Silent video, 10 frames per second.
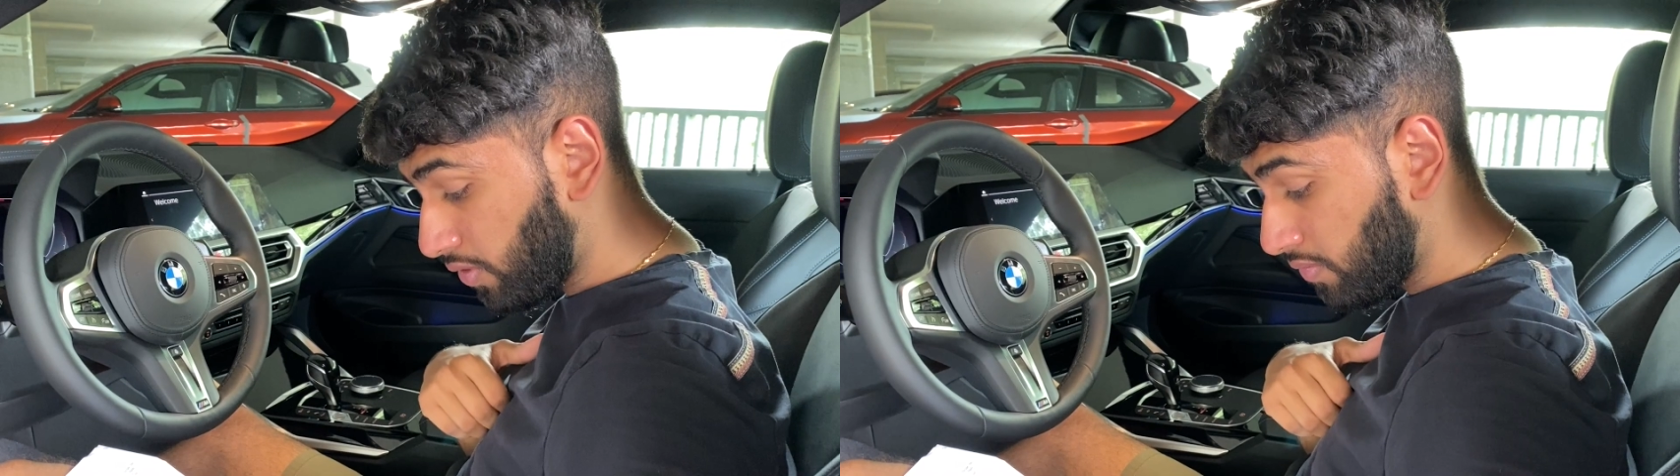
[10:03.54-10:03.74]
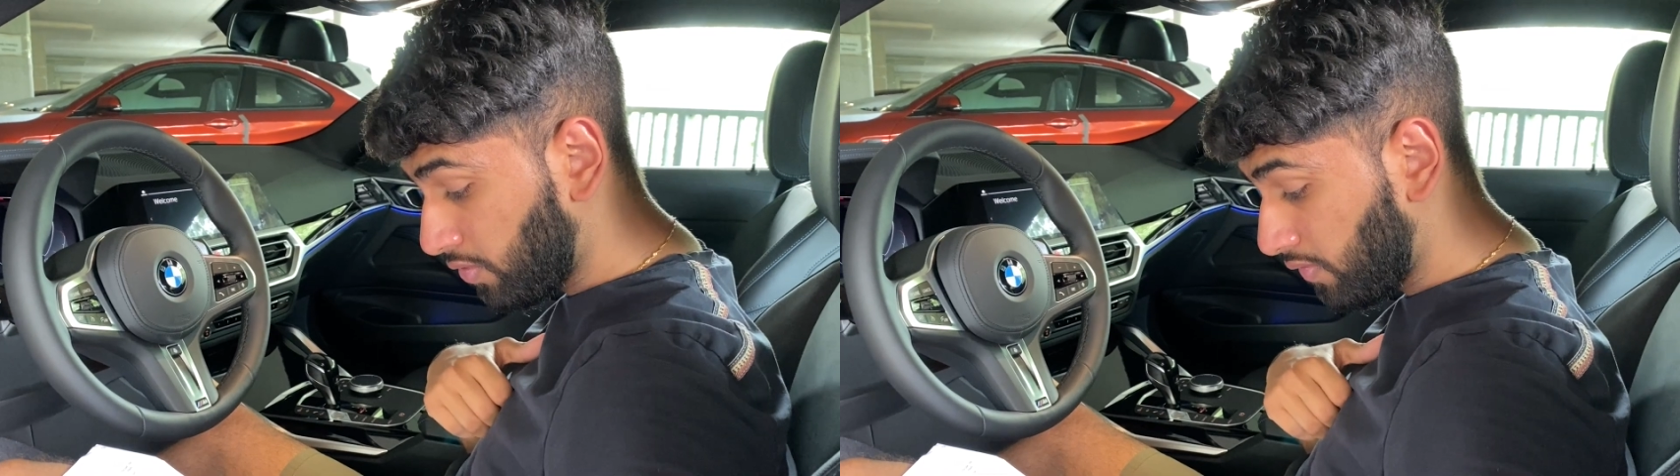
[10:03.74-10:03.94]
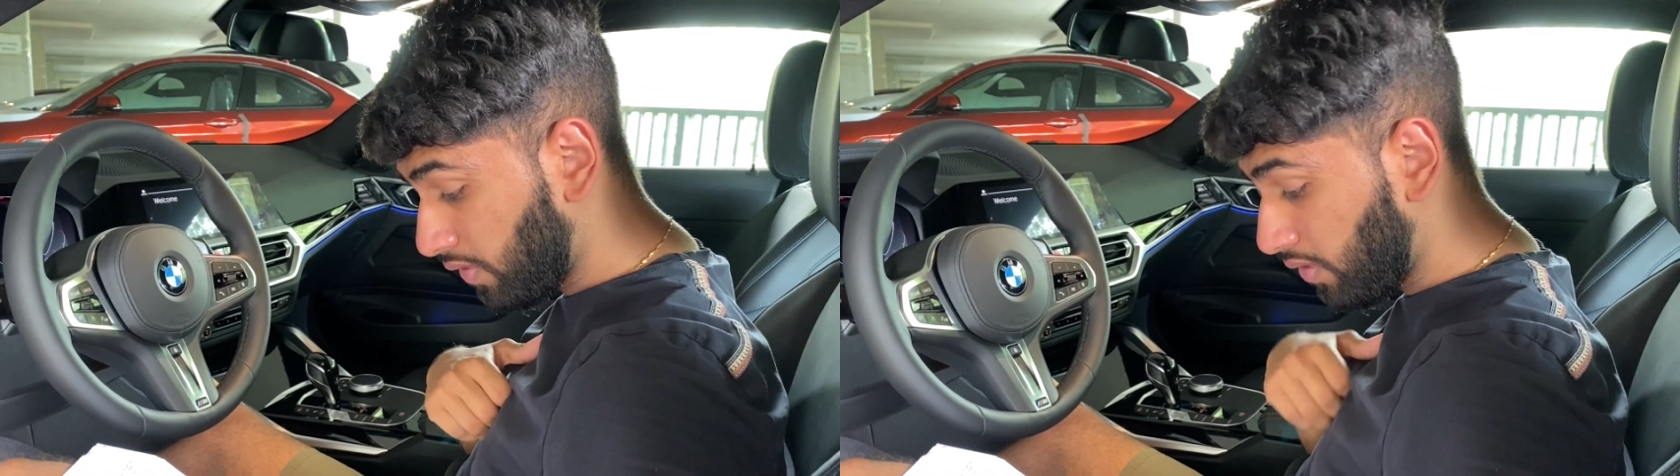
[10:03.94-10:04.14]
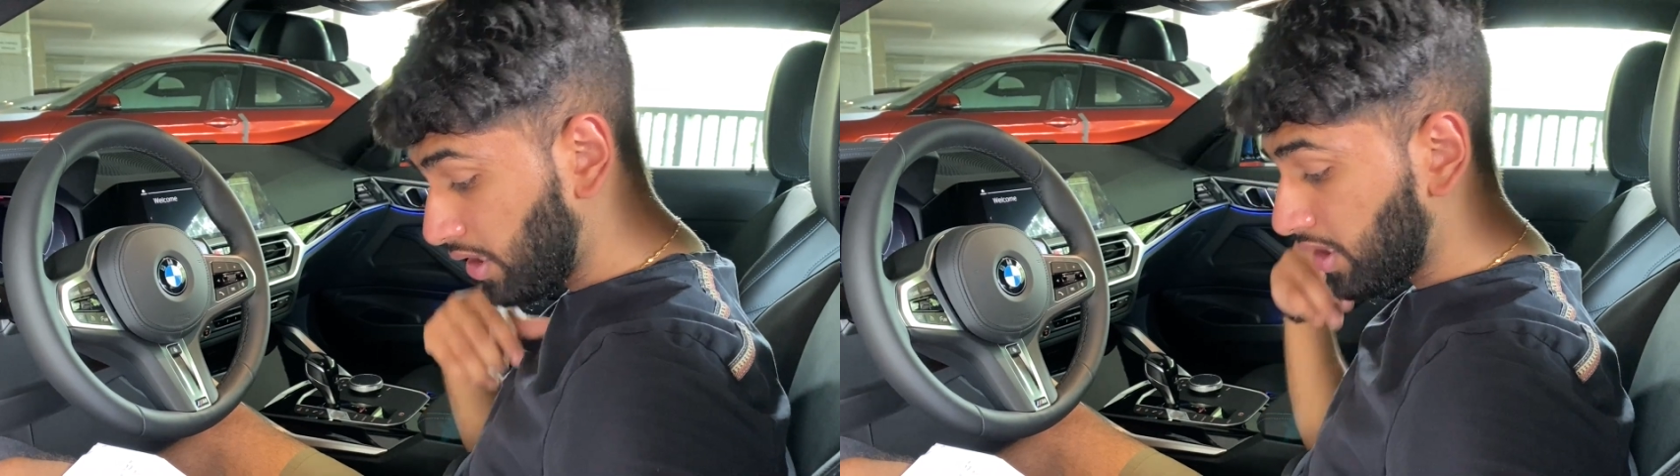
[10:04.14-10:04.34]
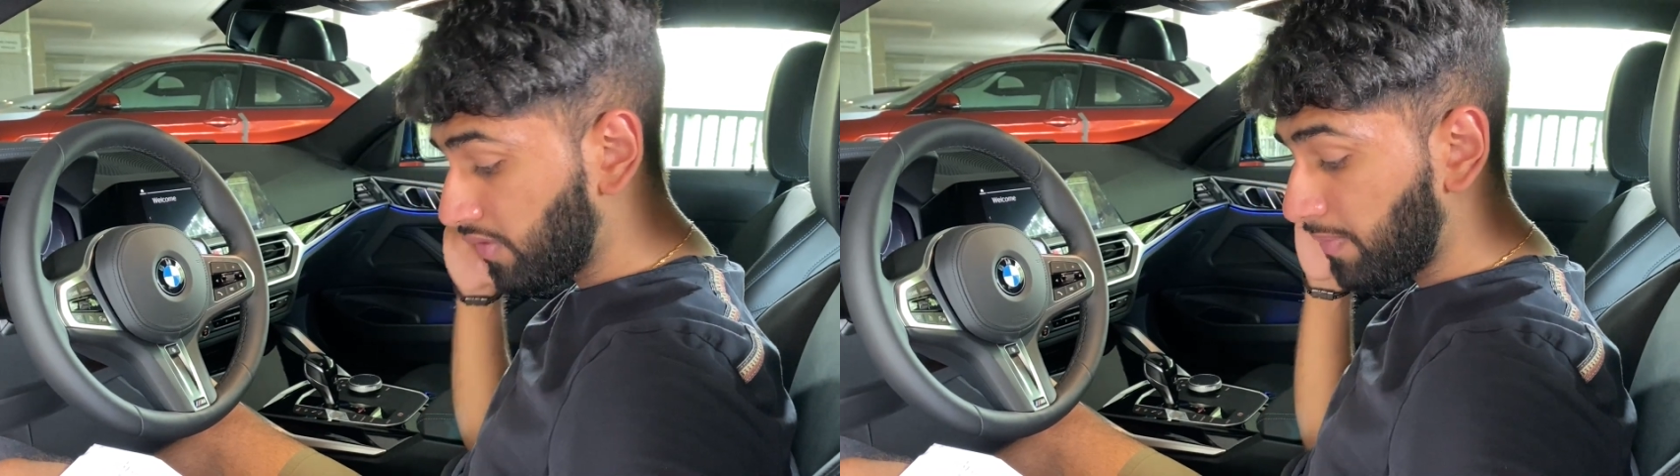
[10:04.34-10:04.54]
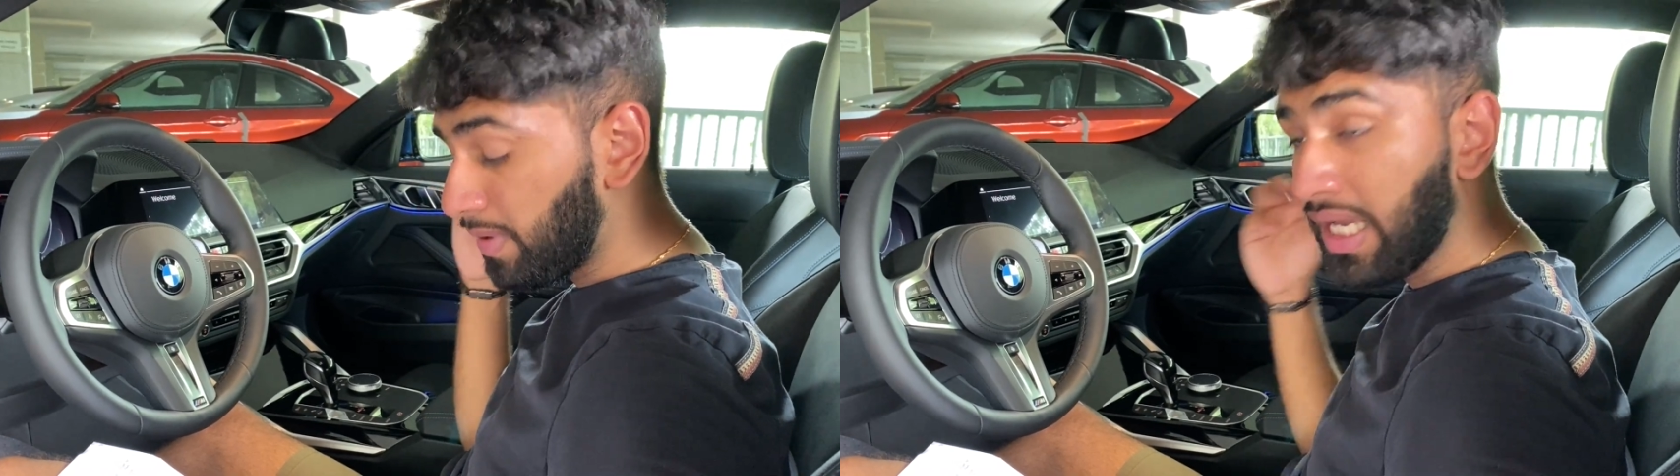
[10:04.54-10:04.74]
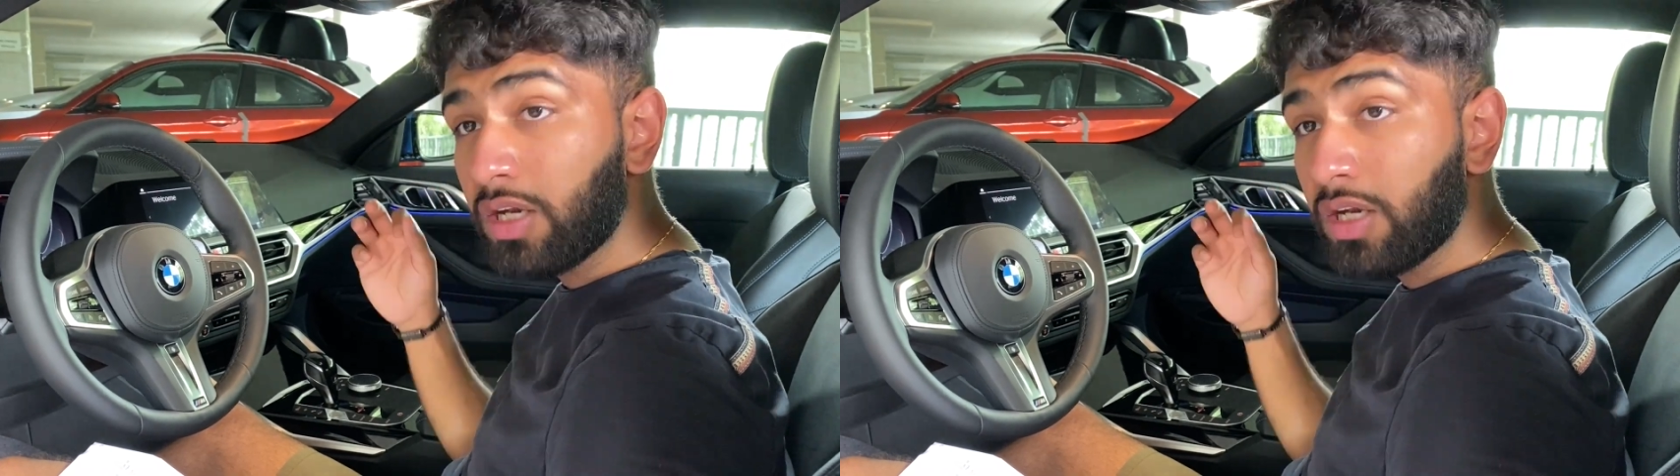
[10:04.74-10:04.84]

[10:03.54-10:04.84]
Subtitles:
removal. You've got piano